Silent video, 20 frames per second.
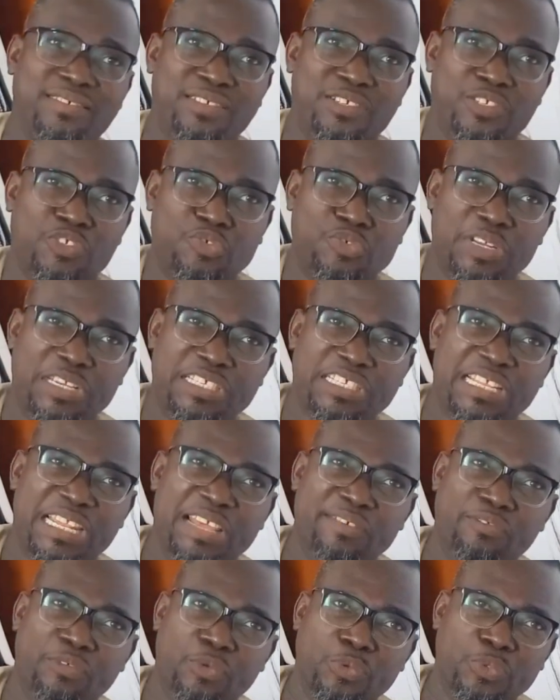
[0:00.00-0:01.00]
stress
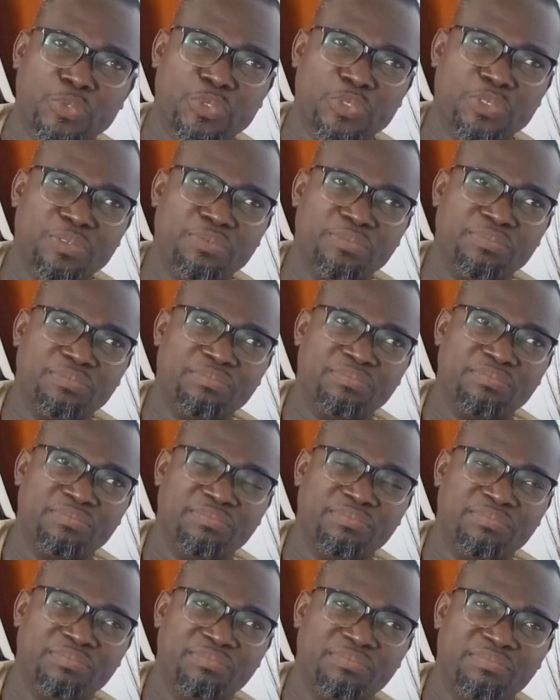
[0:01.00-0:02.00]
levels
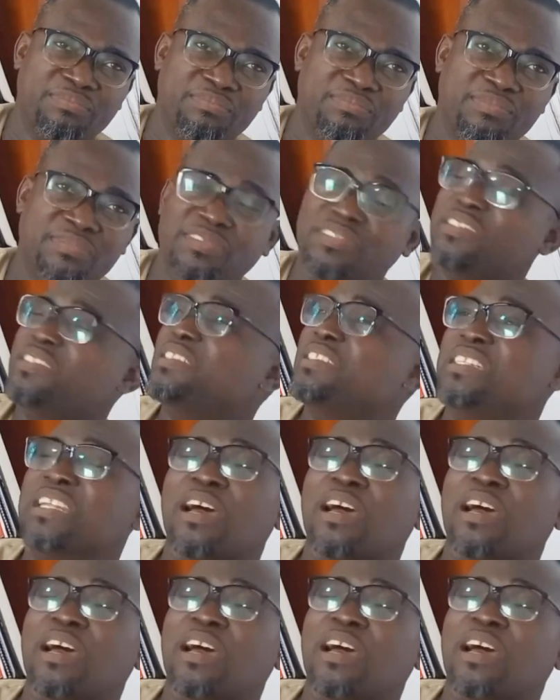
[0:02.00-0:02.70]
in